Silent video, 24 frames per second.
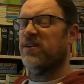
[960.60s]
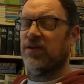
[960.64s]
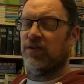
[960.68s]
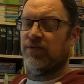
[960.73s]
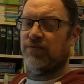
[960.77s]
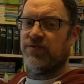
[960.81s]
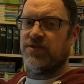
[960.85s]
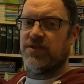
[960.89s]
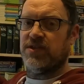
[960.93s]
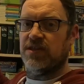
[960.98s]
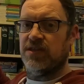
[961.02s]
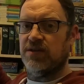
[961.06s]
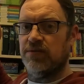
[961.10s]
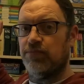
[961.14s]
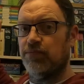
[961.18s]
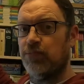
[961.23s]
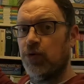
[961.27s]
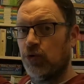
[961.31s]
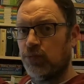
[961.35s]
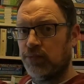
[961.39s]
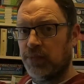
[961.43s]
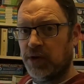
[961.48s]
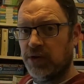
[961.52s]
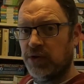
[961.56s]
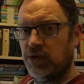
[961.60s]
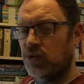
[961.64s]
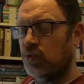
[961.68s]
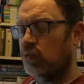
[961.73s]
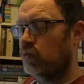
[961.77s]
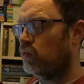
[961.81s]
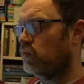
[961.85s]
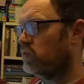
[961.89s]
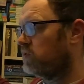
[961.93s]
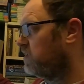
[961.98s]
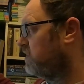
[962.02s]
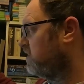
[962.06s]
obviously the book
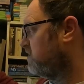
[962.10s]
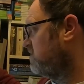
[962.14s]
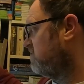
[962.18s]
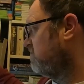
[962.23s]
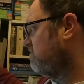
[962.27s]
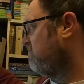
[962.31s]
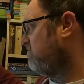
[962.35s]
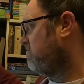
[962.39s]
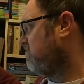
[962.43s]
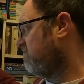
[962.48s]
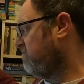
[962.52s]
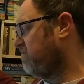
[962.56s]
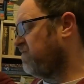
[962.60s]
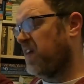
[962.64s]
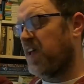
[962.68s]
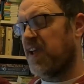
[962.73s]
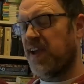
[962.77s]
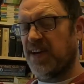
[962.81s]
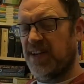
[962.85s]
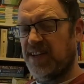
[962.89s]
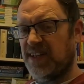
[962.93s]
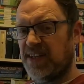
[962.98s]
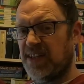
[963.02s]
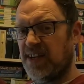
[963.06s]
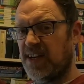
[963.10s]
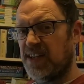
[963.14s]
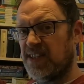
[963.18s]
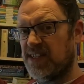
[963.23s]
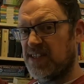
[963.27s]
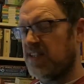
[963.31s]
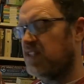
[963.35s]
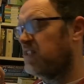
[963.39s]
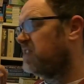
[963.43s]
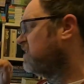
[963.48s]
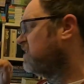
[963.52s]
bundles, it's fairly easy